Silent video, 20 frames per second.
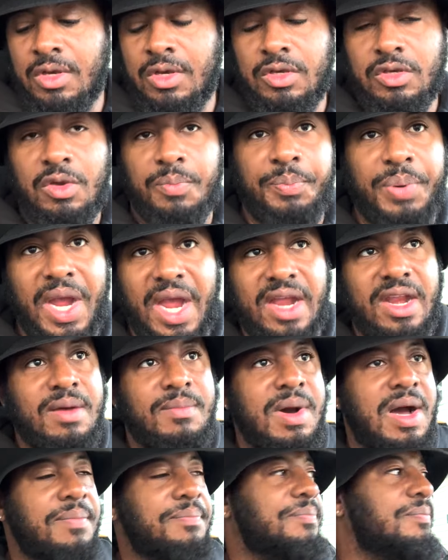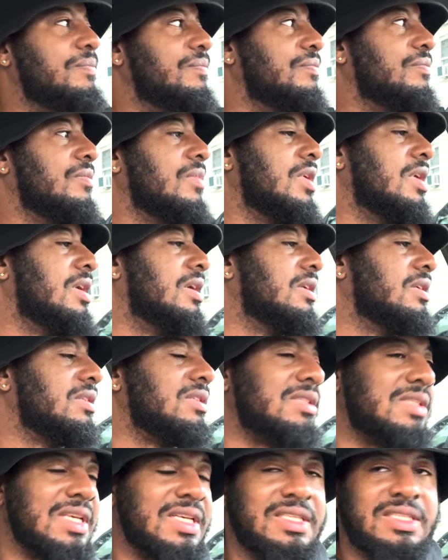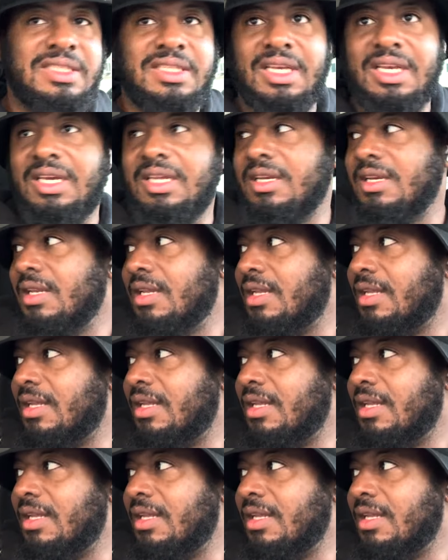You pay them up, $16,